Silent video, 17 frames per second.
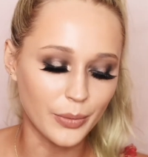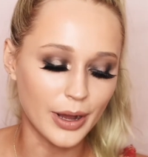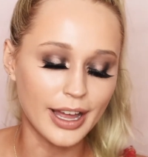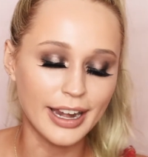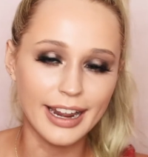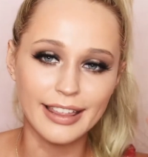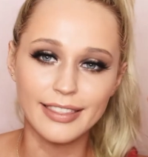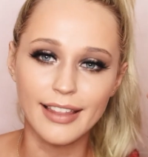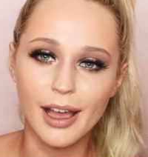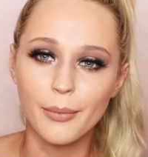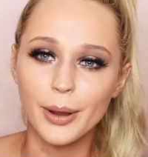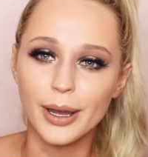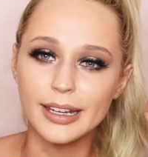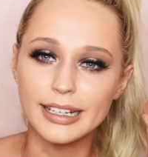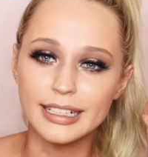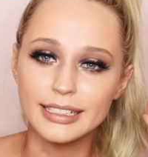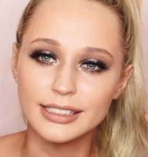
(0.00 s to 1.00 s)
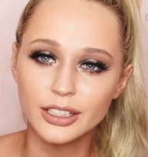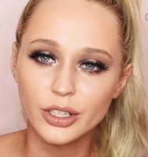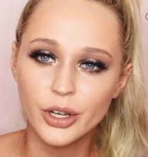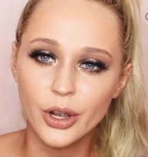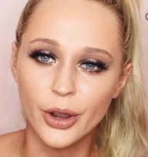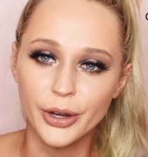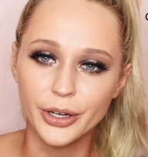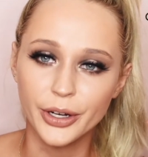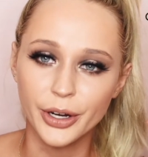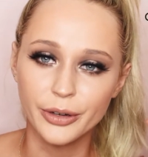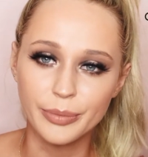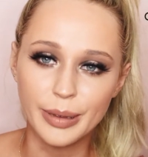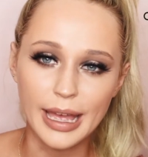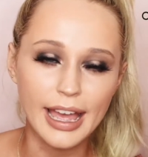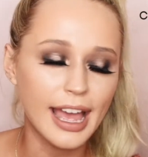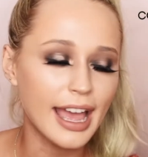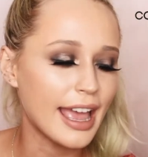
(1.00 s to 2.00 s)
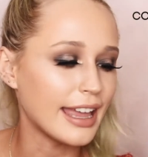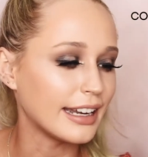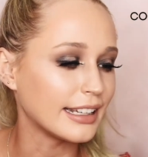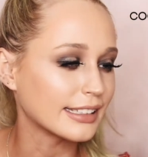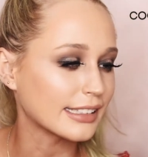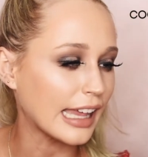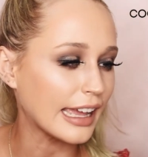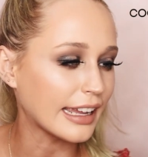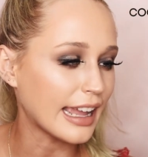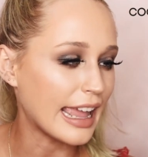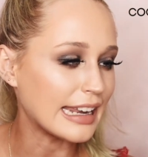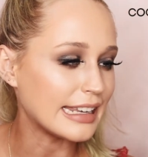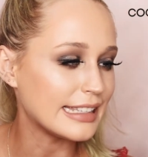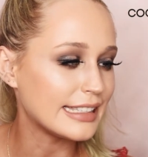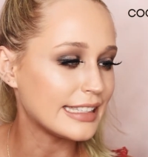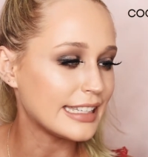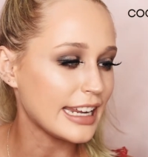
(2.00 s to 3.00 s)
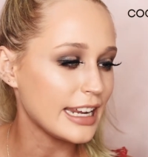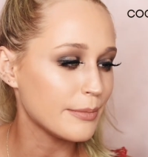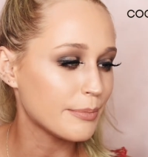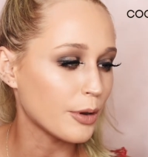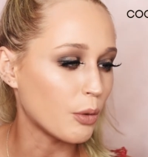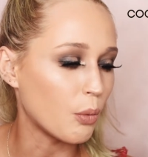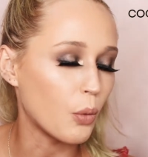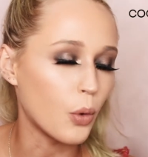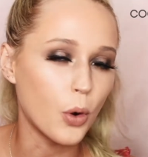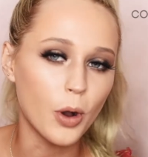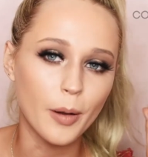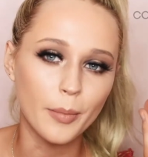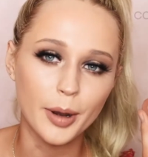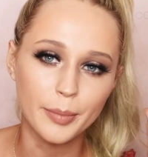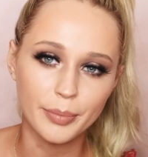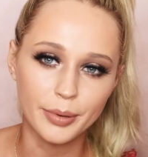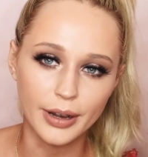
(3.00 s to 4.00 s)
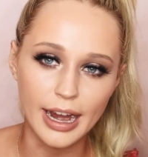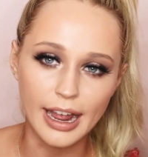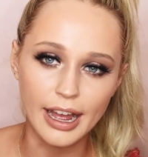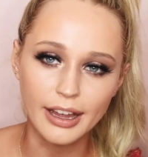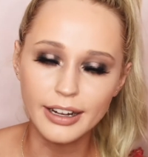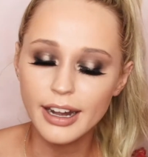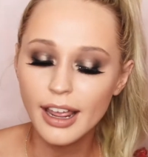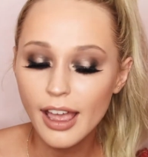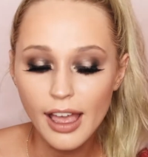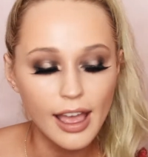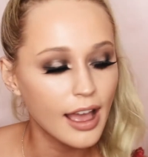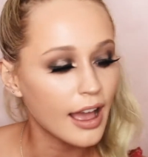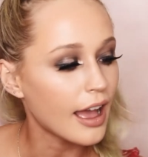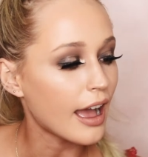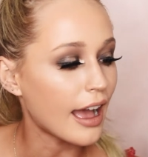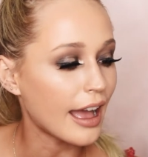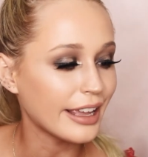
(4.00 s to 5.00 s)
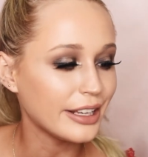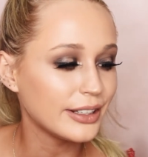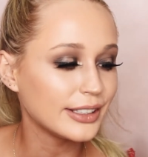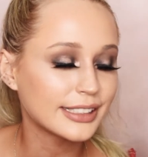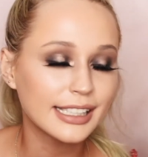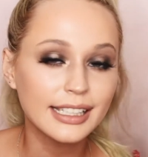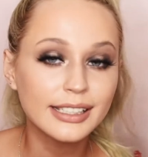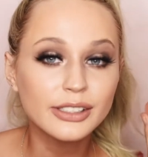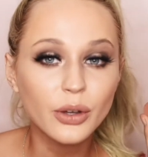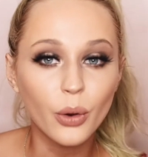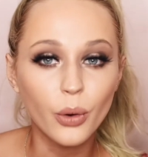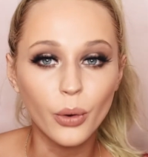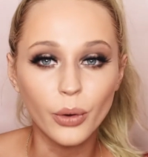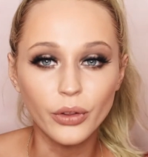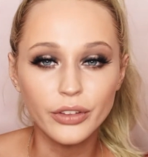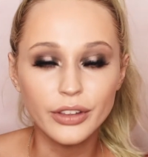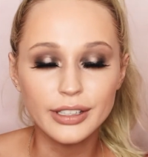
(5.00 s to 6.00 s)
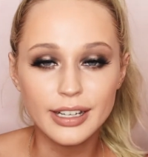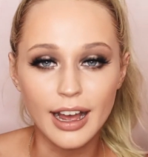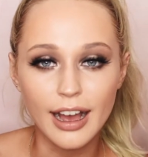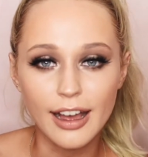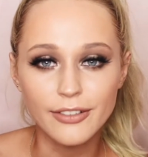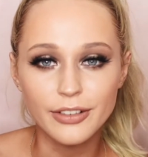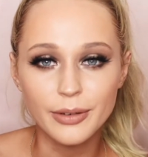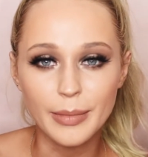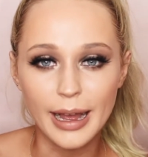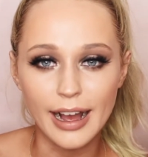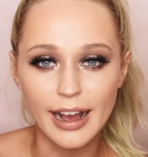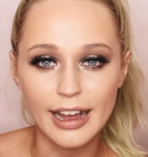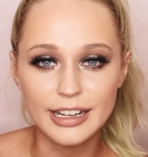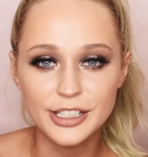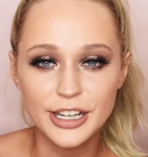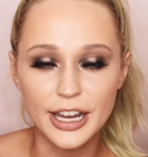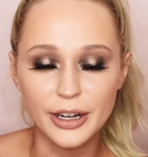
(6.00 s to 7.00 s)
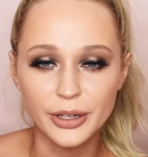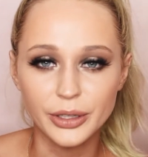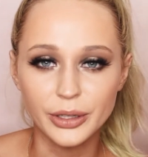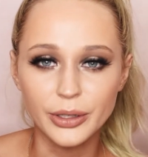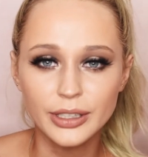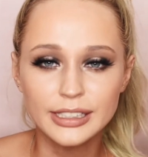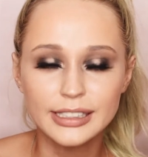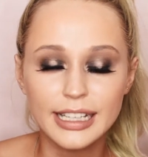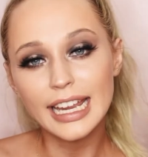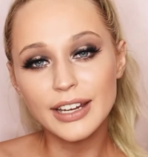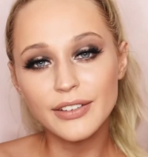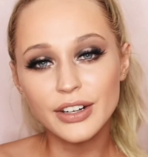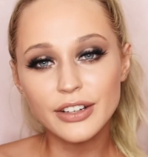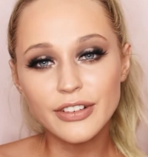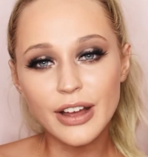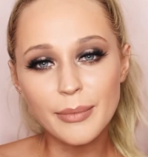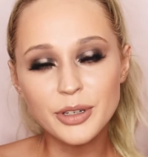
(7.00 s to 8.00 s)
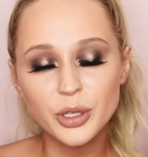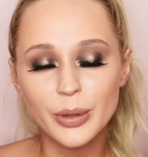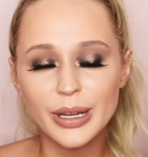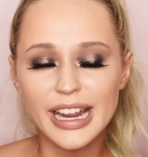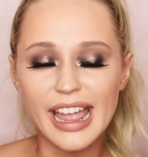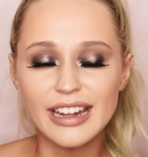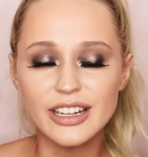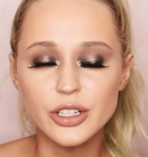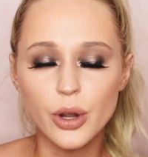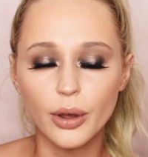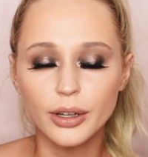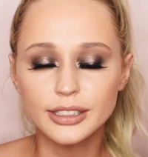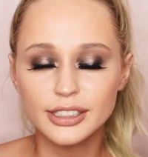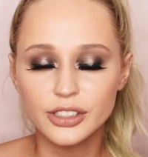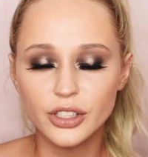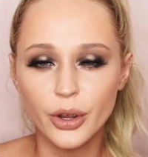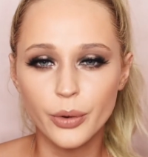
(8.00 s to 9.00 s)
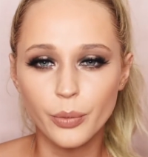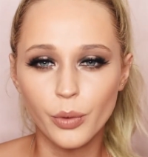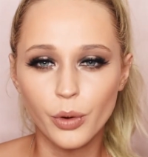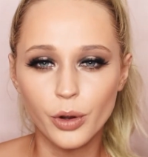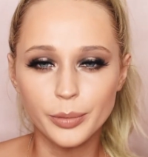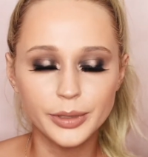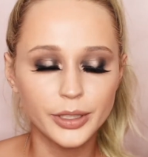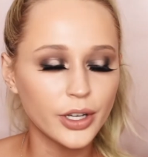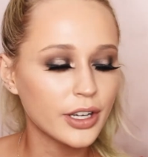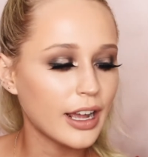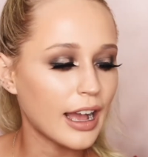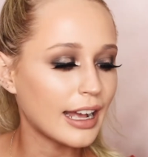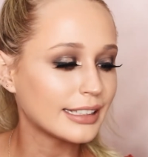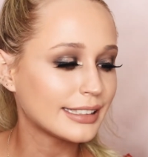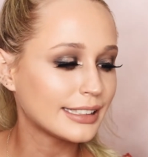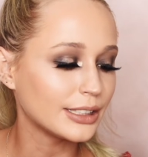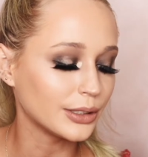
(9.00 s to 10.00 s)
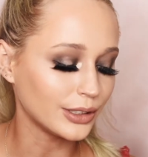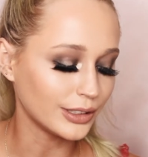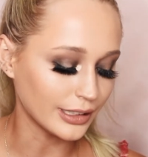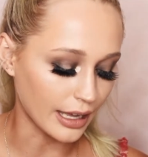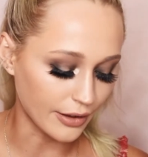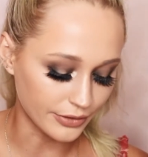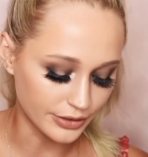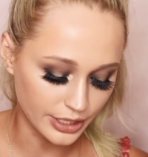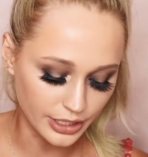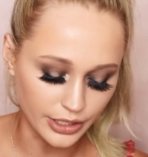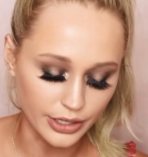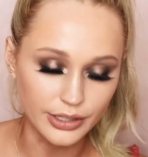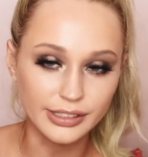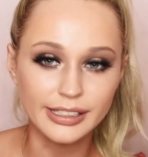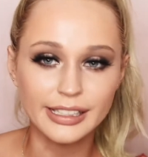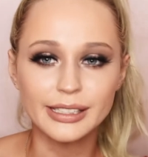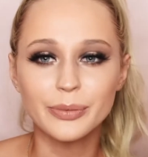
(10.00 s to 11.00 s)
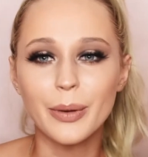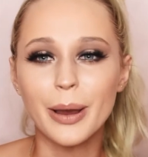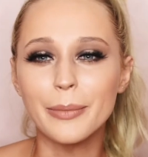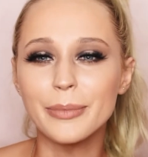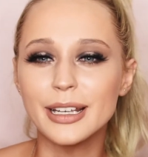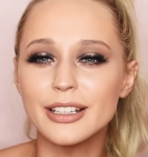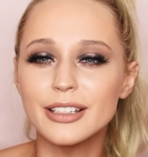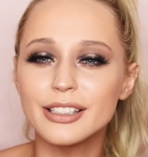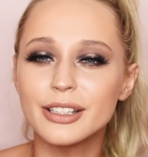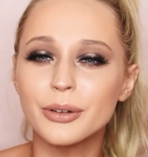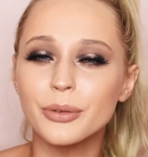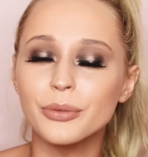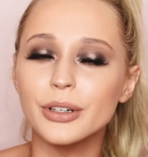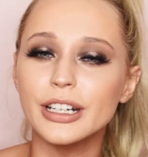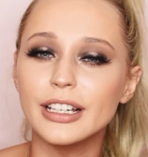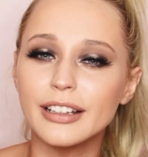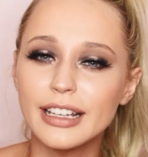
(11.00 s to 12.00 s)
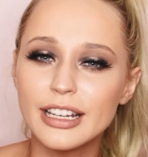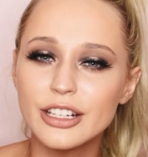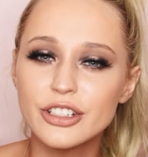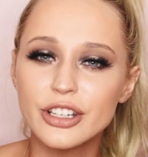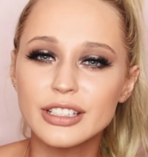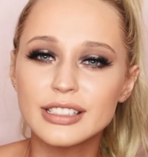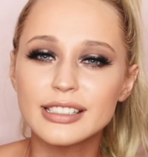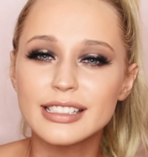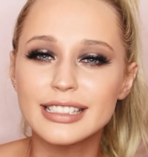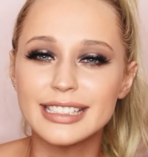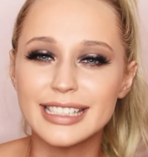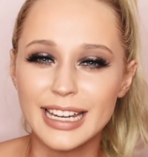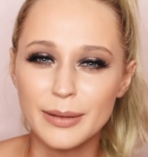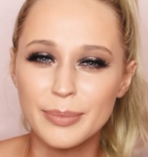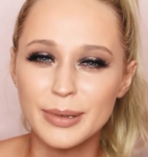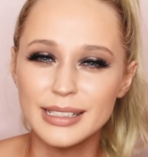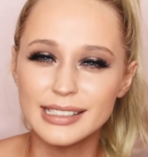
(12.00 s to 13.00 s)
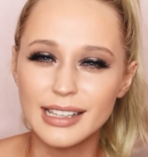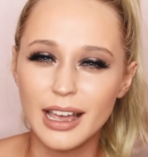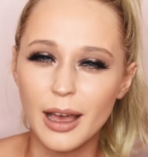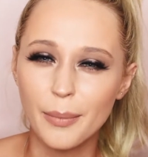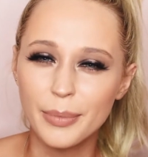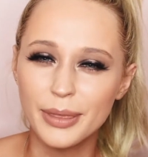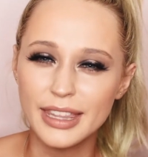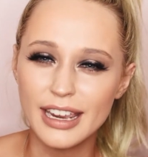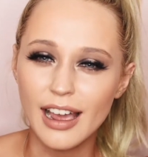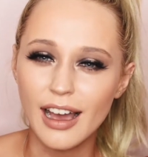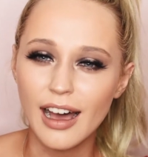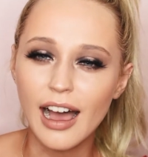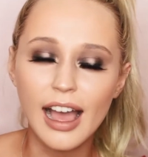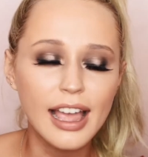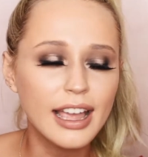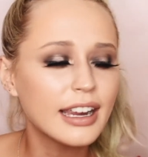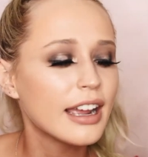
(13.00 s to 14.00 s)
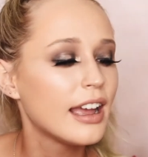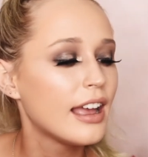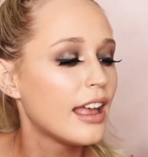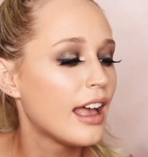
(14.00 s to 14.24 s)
one, and that one is Cocoa Bear, and it's like a deep warm brown. I use this all the time for my eyeshadow looks. Even if I'm doing a not so warm look, I still love to use this one because it really just deepens up the eye.